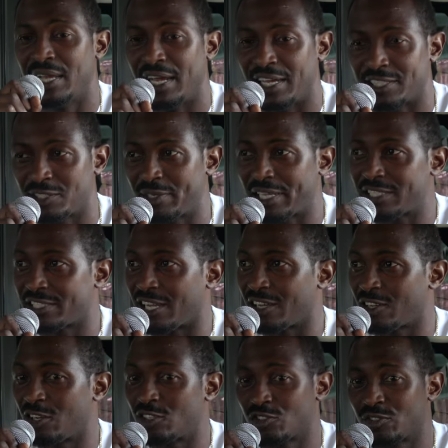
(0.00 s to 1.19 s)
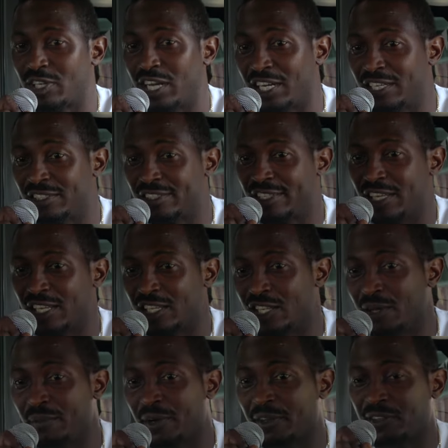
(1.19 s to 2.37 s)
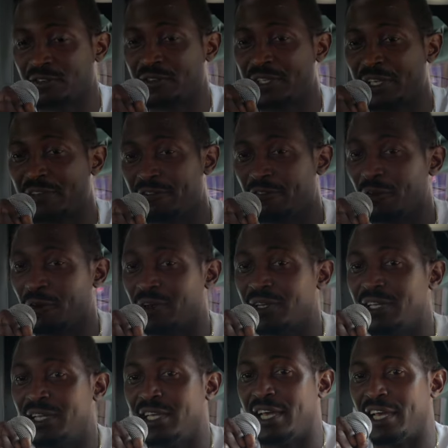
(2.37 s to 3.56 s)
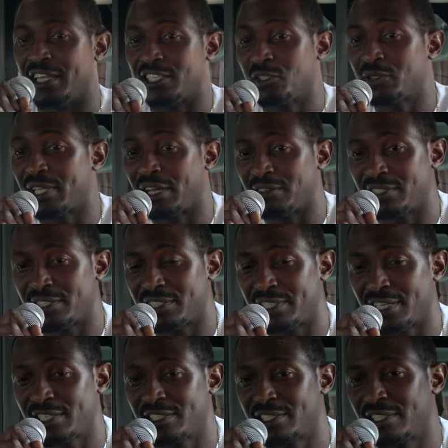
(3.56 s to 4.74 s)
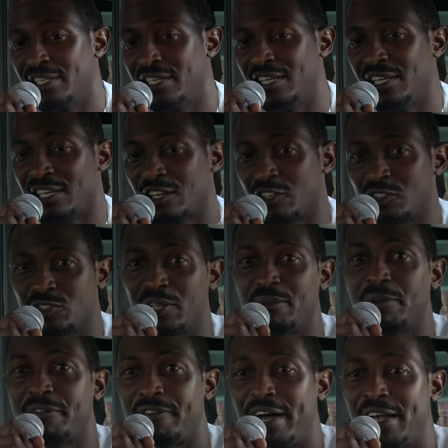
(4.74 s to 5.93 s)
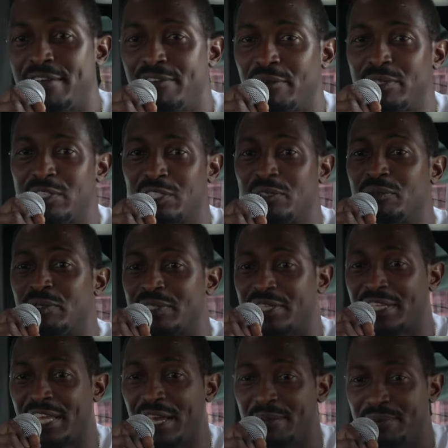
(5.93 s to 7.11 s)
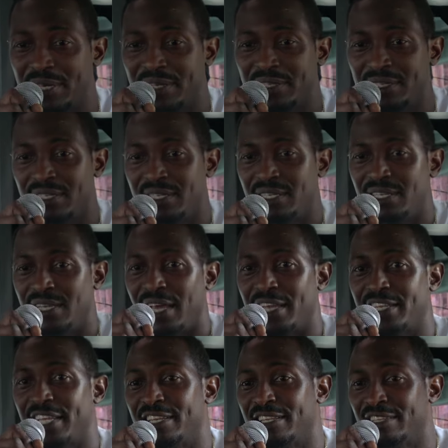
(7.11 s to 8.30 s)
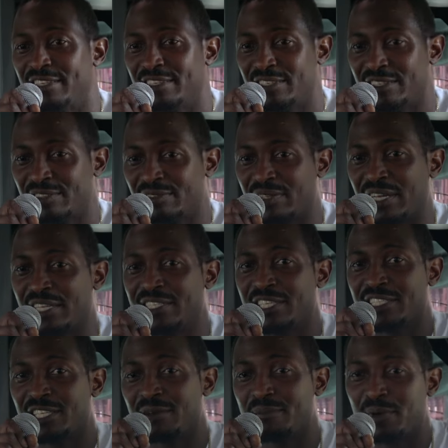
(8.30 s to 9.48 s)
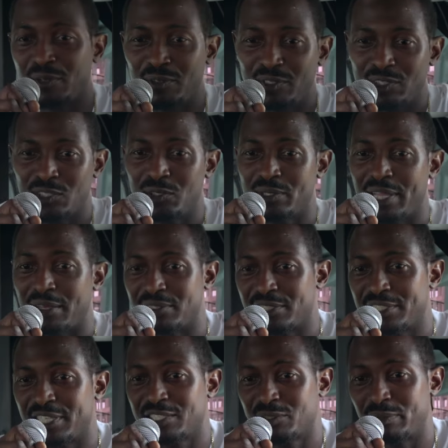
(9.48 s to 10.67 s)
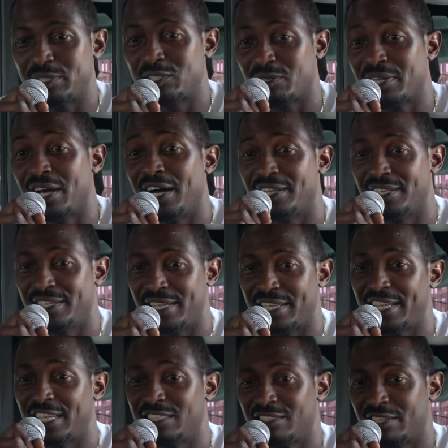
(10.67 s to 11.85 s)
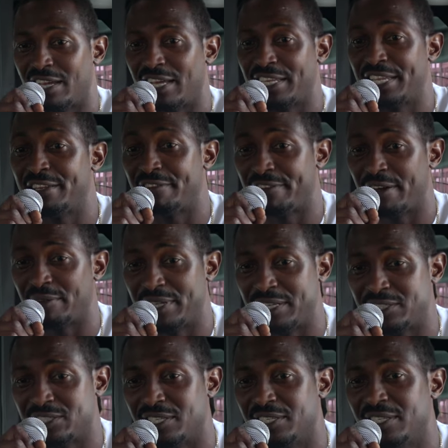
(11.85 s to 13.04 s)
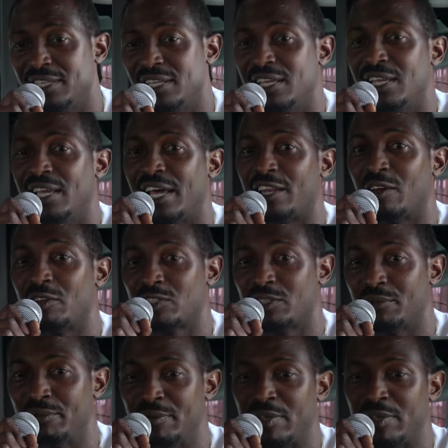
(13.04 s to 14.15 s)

Uh, so that's uh, country uh, number three and four. And in 2006, country number five I went to was the Gambia. And then uh, December 2006 went to Ghana, and that's uh, laid the foundation. And also,